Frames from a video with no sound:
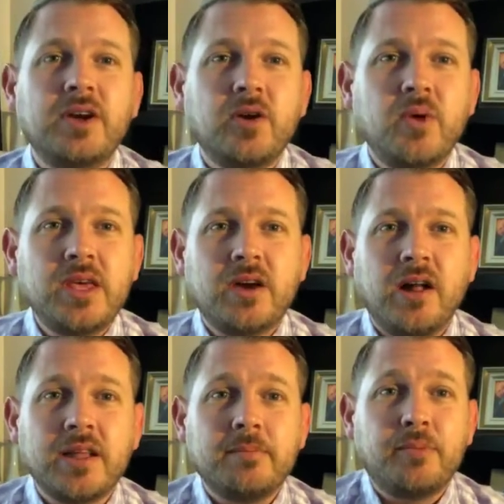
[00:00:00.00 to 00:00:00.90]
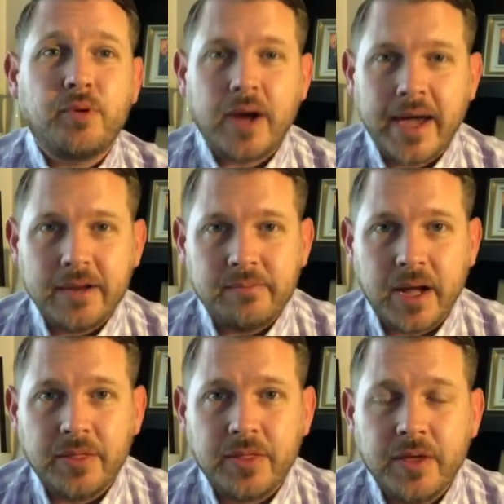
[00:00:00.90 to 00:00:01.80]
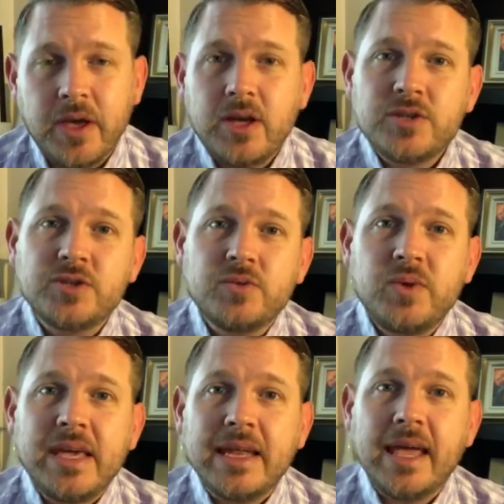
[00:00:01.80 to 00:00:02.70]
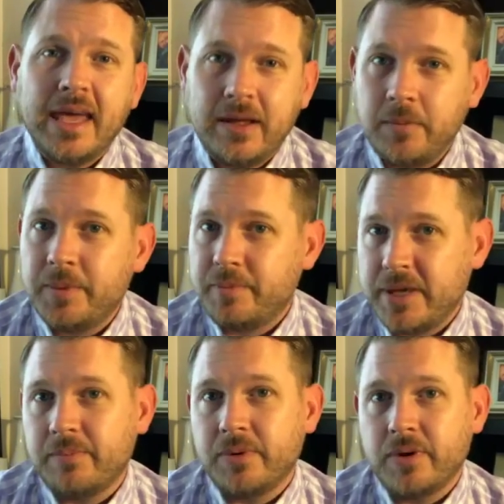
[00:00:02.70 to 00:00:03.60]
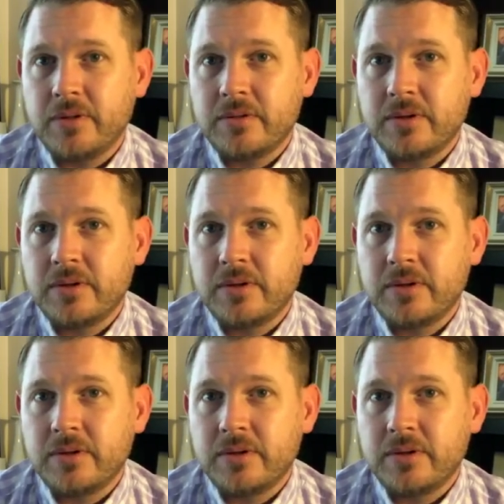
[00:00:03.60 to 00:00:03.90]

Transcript: we call it Pride Month so that we can help people